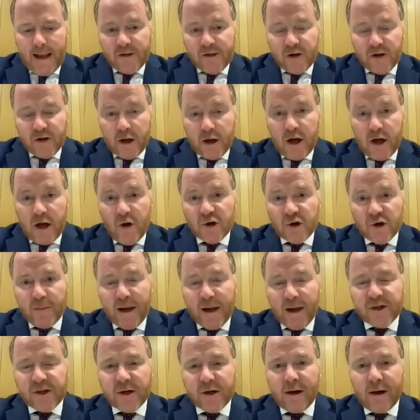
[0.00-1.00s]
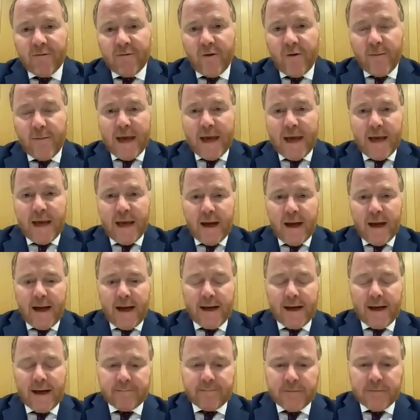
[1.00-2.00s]
It's a huge pleasure for me,
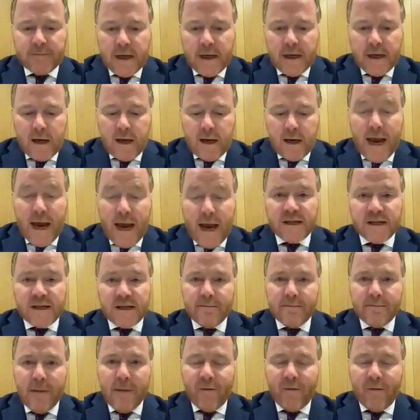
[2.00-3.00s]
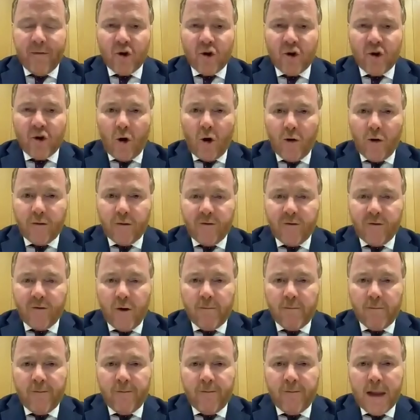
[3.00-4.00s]
18 months on
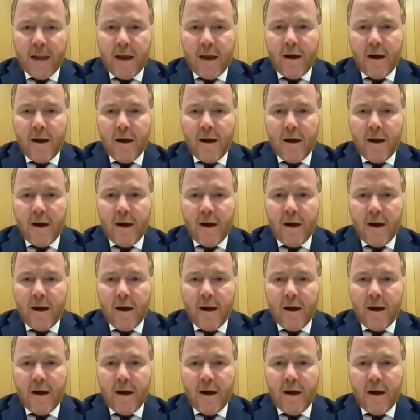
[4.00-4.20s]
from